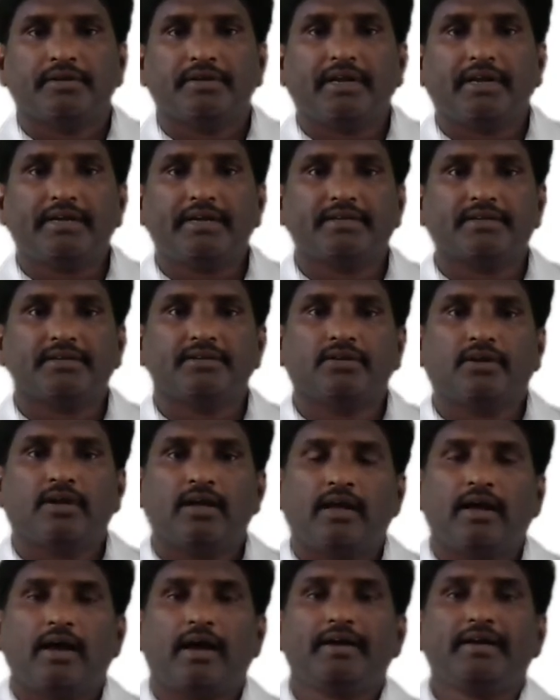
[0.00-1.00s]
right?
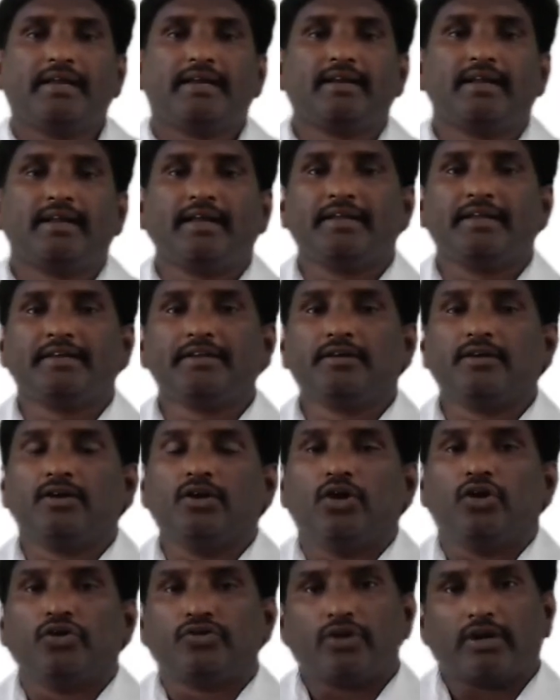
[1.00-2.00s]
And
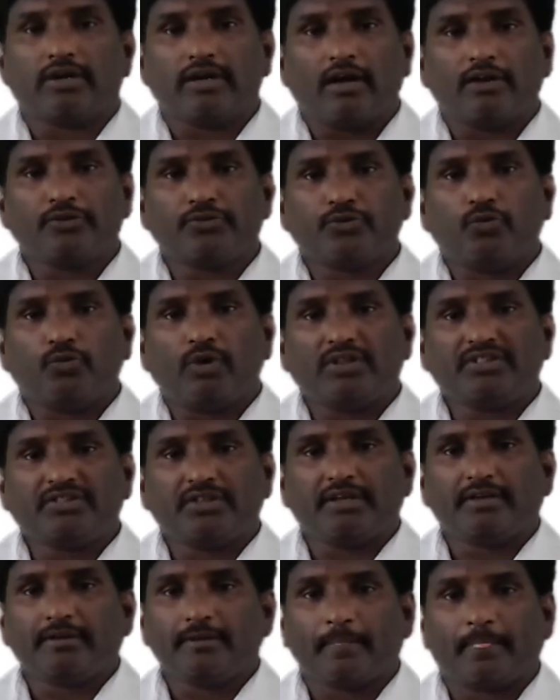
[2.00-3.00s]
declaring. So and also one
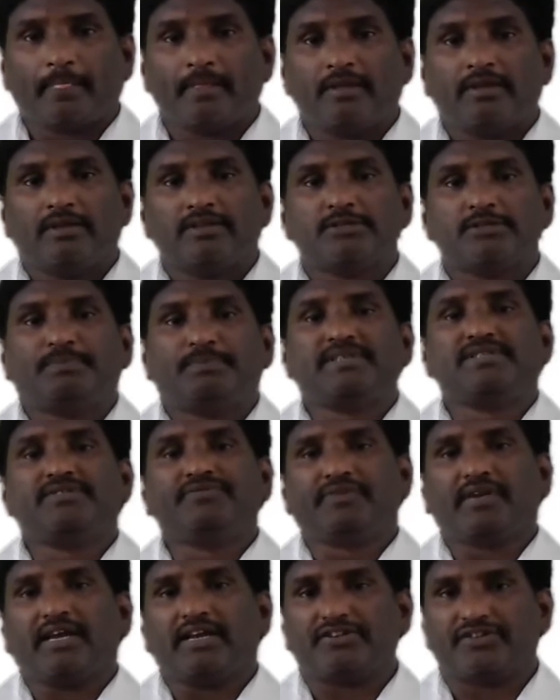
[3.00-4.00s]
thing,
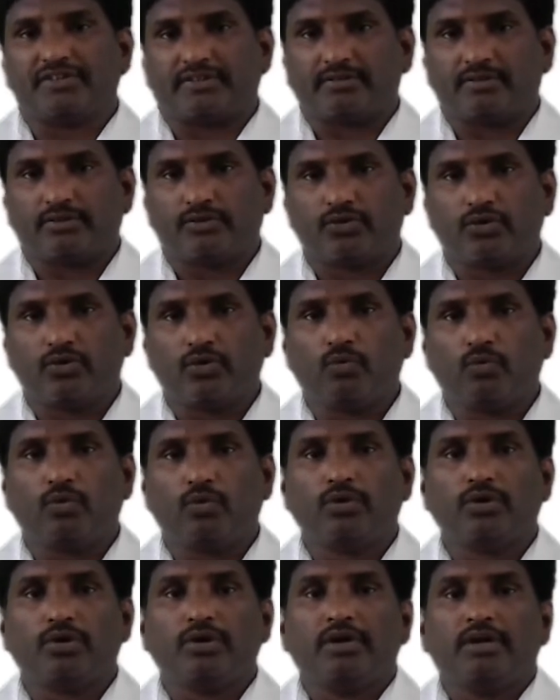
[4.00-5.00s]
specification.
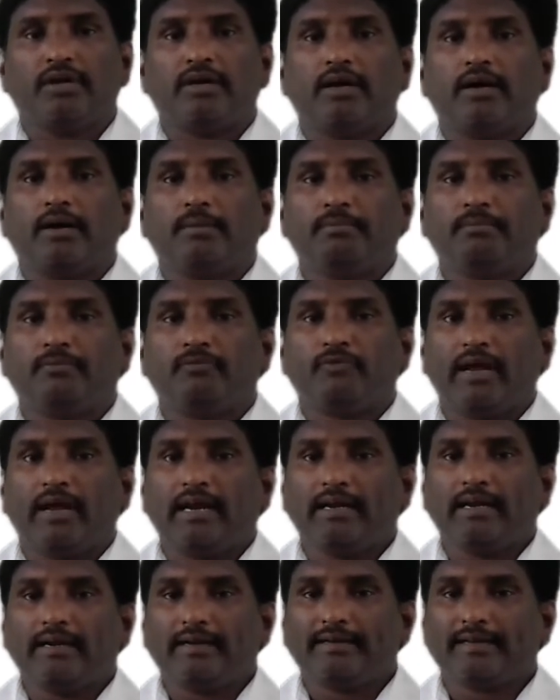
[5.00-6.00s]
So
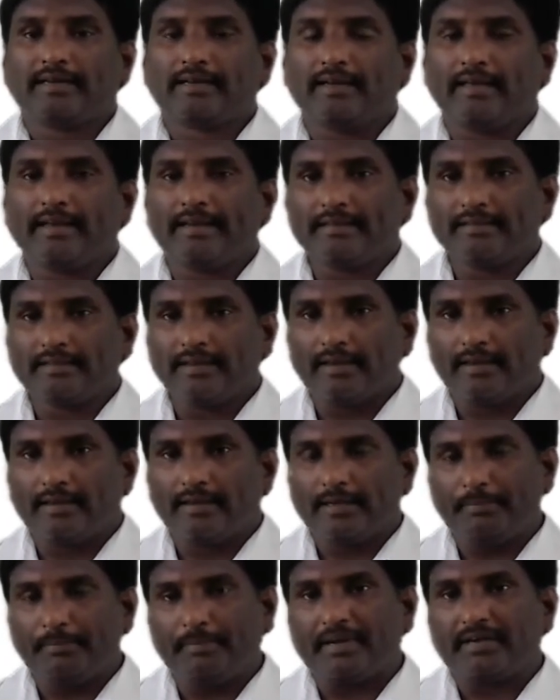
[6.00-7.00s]
while declaring the
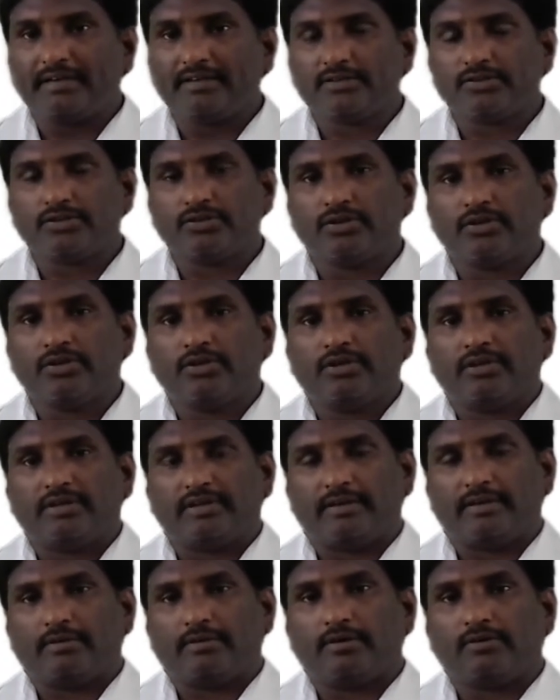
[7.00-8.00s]
element,
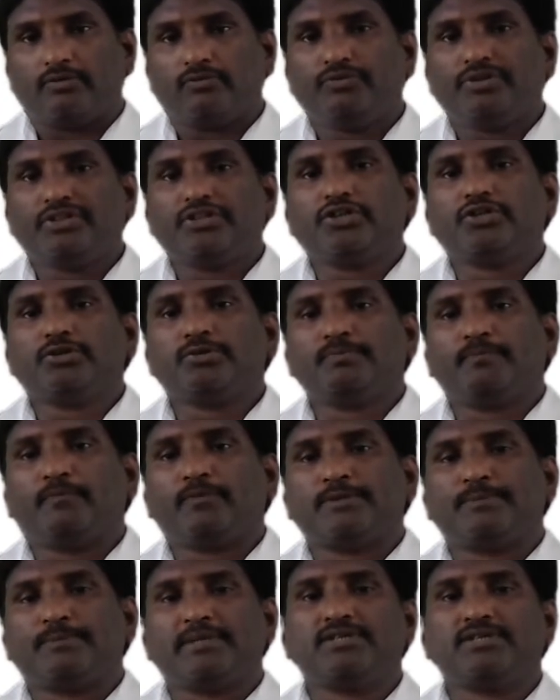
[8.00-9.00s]
we need
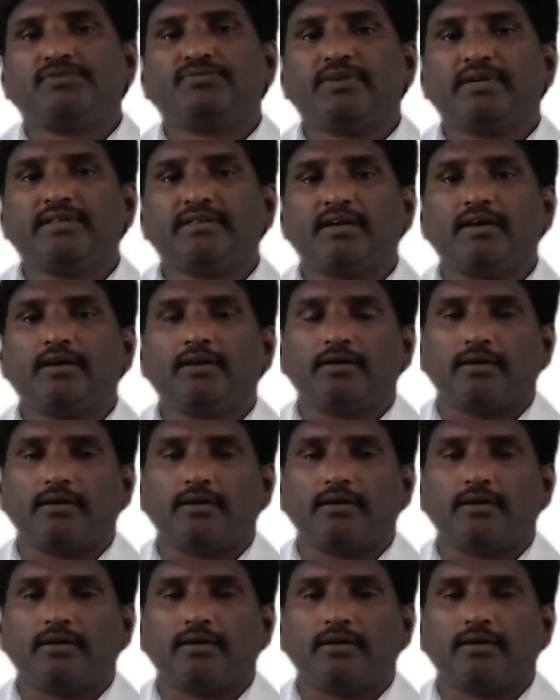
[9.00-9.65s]
to specify the